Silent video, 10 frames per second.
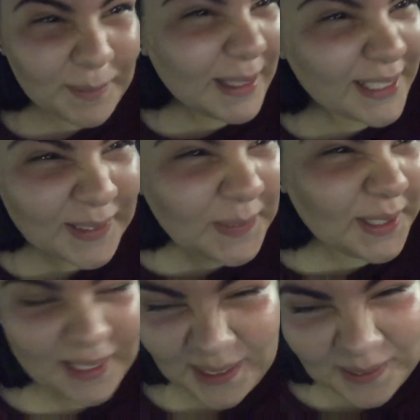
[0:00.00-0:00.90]
but it ain't
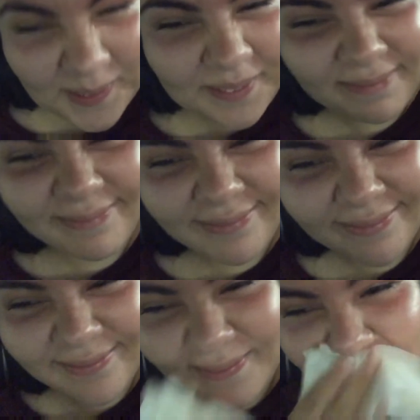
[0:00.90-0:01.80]
working out.
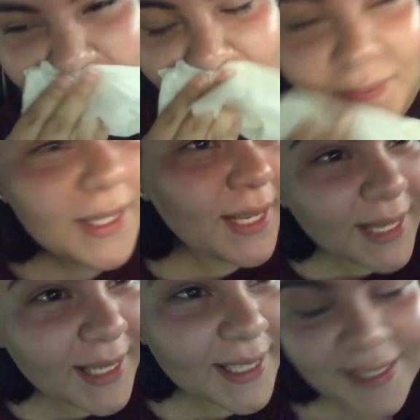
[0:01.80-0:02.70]

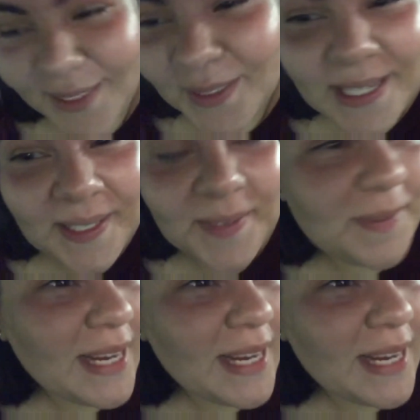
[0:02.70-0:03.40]
Oh, it doesn't come